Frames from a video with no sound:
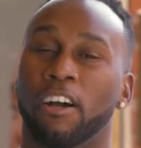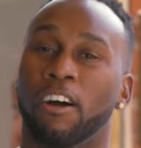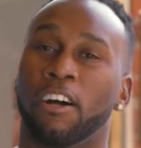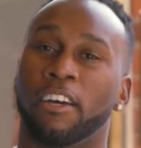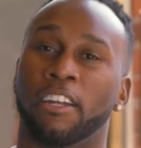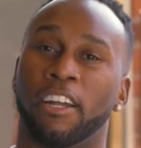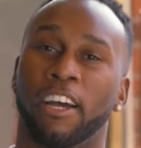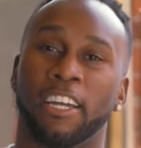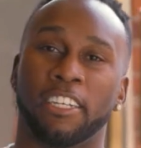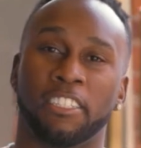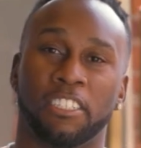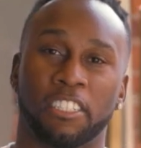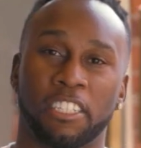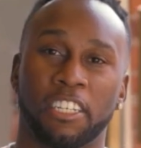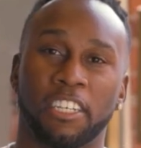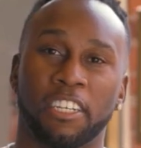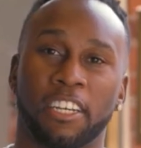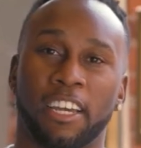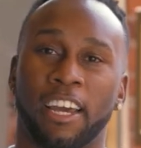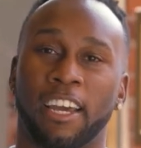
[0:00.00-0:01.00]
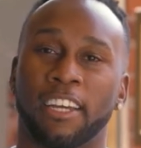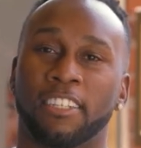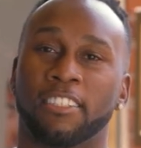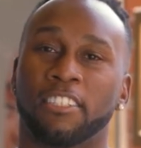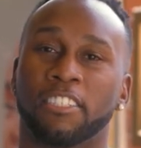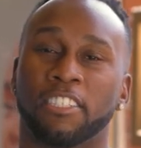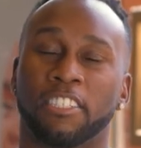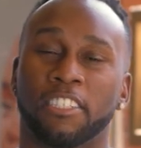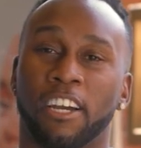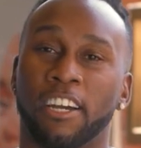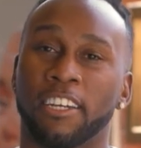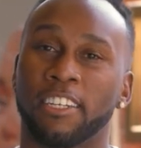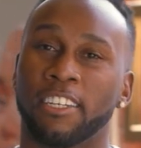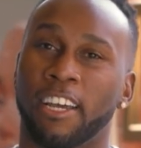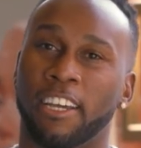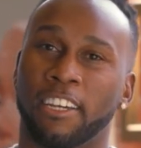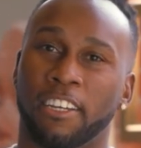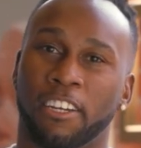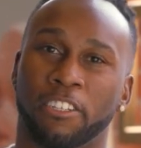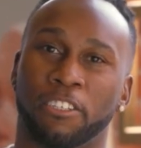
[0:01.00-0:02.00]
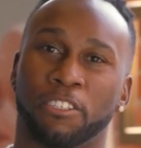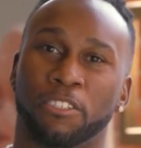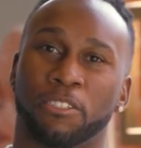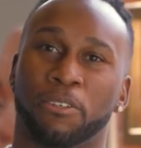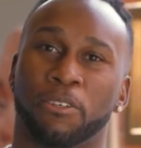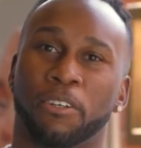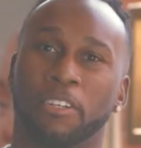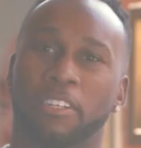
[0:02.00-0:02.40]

on IG at Tyshan Knight